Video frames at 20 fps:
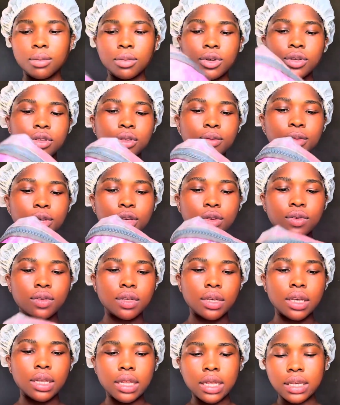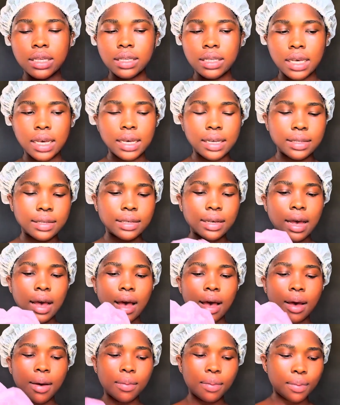to be using this heat
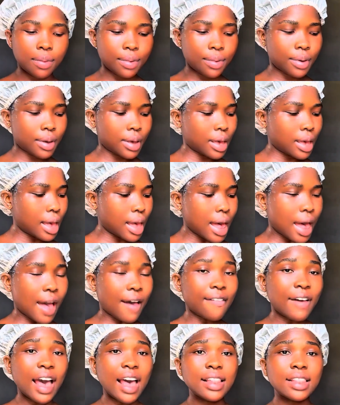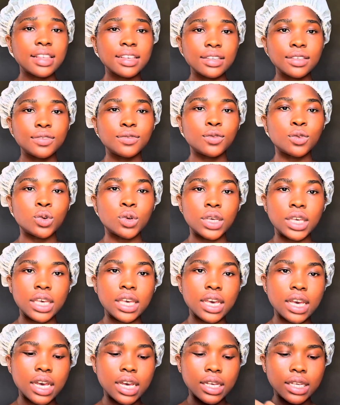cap I've had this for
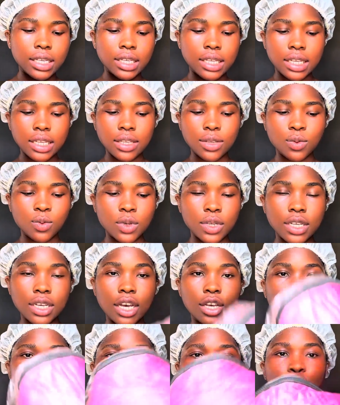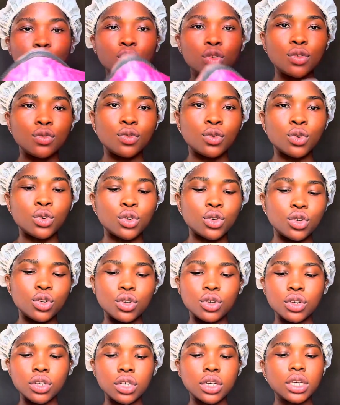years. This is what I use for
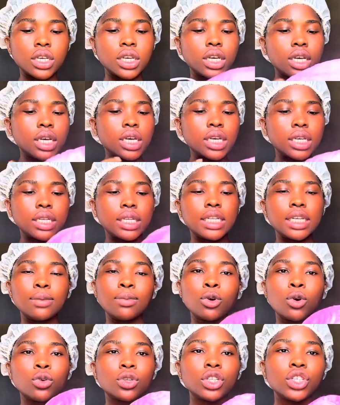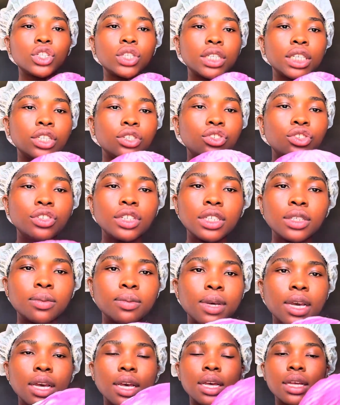deep conditioning
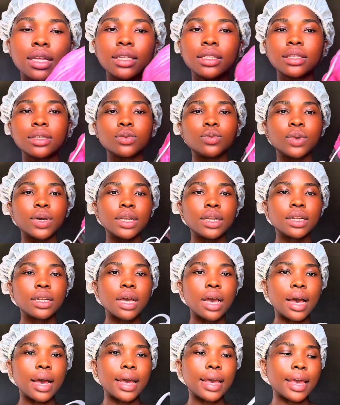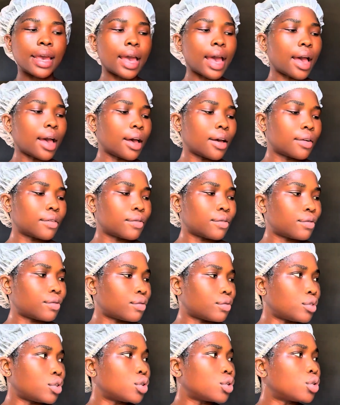treatments when I have,
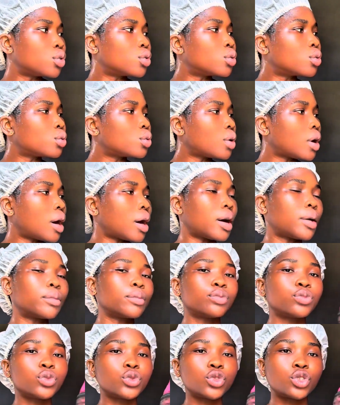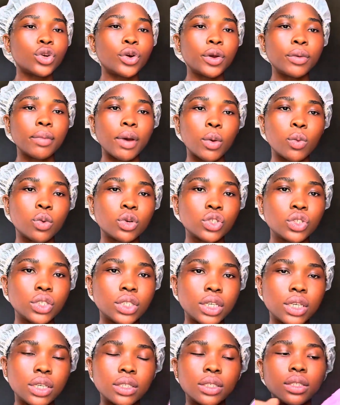you know, during my wash
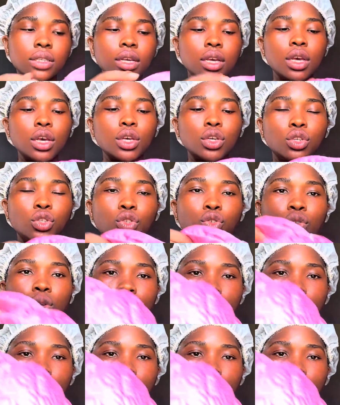days. So I'm